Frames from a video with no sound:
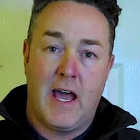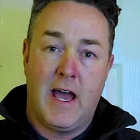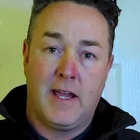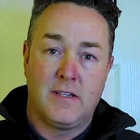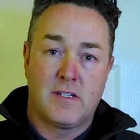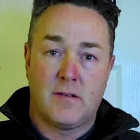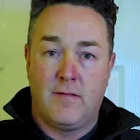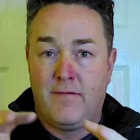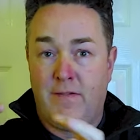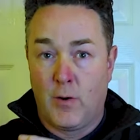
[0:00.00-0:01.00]
And
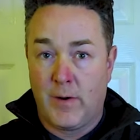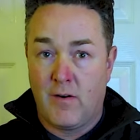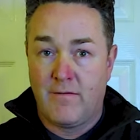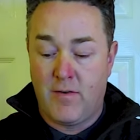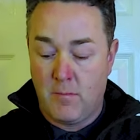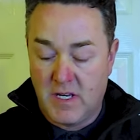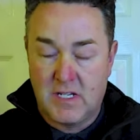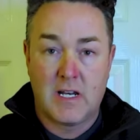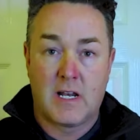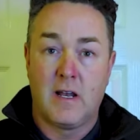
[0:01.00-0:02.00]
following on from
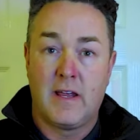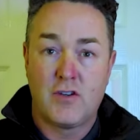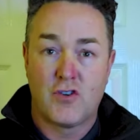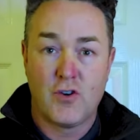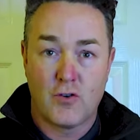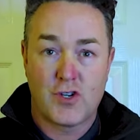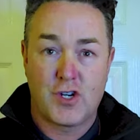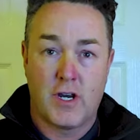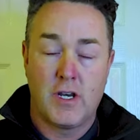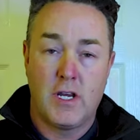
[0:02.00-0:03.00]
this little
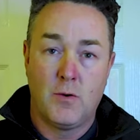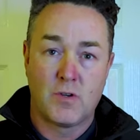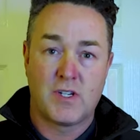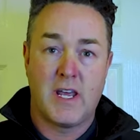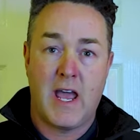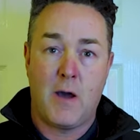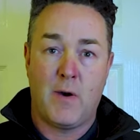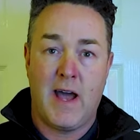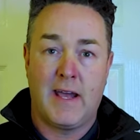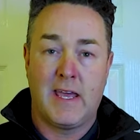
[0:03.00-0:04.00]
introduction, you will see how
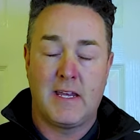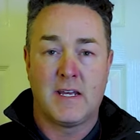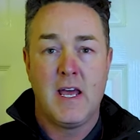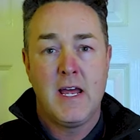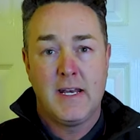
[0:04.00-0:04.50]
I hang it.